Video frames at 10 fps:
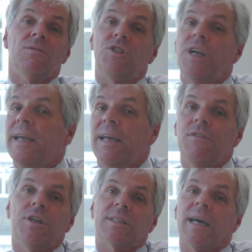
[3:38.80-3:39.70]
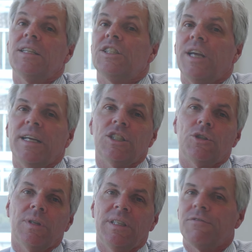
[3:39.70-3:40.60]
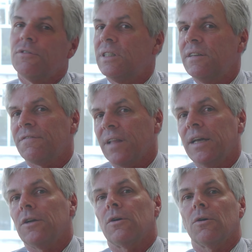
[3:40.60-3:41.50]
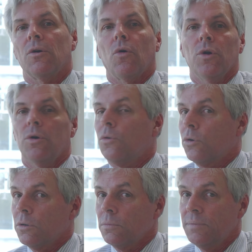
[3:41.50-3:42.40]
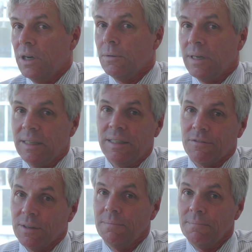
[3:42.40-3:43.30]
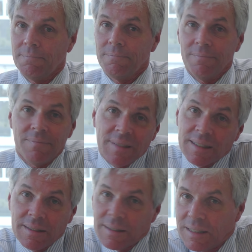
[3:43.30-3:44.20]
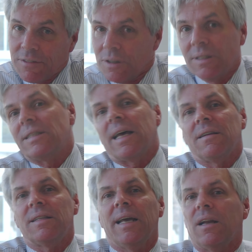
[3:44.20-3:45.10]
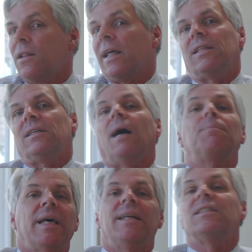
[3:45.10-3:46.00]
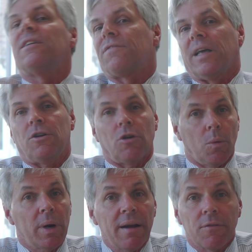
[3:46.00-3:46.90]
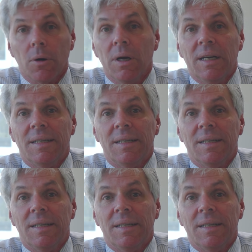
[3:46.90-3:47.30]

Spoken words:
decide to change to a different deflator or a different set of data, like the updated deflator or whatever.